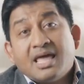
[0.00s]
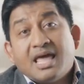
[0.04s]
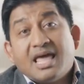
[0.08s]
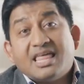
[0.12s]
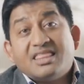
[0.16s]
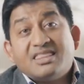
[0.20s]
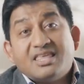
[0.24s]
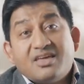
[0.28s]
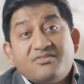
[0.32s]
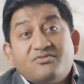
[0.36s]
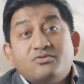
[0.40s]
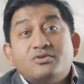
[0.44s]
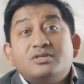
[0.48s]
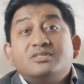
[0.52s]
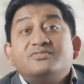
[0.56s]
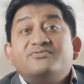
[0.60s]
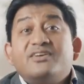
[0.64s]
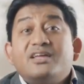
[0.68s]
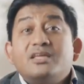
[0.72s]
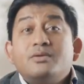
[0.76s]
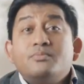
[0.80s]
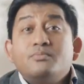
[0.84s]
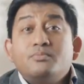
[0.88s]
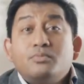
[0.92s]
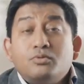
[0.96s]
And therefore, it's
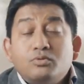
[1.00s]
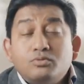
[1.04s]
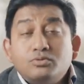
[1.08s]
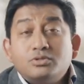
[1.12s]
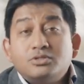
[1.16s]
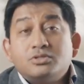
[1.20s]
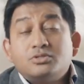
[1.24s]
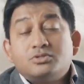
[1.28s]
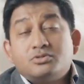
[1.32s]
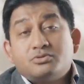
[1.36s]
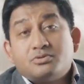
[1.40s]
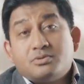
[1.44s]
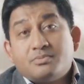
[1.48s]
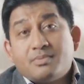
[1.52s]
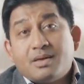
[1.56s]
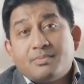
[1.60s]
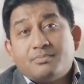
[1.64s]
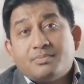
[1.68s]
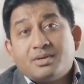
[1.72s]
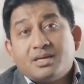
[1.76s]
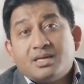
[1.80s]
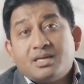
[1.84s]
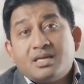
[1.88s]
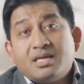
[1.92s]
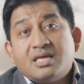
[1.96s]
very important to
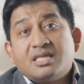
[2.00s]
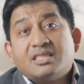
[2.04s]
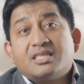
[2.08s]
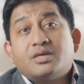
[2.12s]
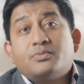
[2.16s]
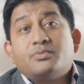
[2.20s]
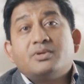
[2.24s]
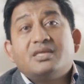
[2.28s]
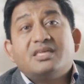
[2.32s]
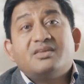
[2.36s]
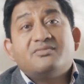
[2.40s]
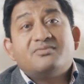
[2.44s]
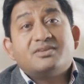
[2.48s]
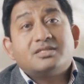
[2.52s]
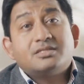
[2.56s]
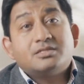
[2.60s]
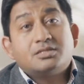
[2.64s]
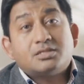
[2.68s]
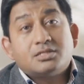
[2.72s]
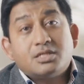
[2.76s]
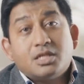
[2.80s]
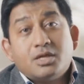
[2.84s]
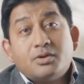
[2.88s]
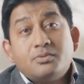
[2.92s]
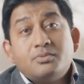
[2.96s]
remember that we give it
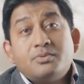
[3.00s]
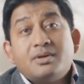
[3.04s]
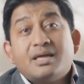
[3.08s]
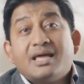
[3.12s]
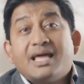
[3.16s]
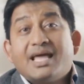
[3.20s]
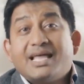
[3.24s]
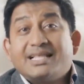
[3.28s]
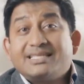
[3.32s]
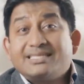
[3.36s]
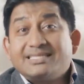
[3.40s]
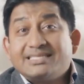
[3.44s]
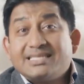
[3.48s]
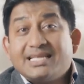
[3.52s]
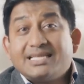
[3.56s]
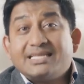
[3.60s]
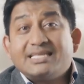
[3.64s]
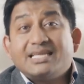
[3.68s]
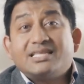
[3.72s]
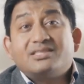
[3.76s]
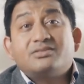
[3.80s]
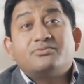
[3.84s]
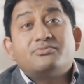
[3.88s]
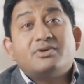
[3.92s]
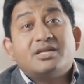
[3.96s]
slow and
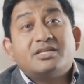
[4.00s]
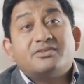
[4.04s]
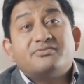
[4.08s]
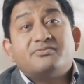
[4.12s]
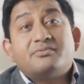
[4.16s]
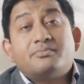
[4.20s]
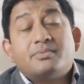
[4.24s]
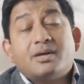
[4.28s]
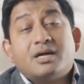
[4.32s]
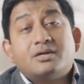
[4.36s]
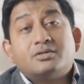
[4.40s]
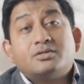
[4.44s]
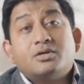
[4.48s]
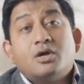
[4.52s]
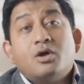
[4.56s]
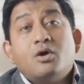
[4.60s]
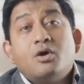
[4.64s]
steady at the rate of about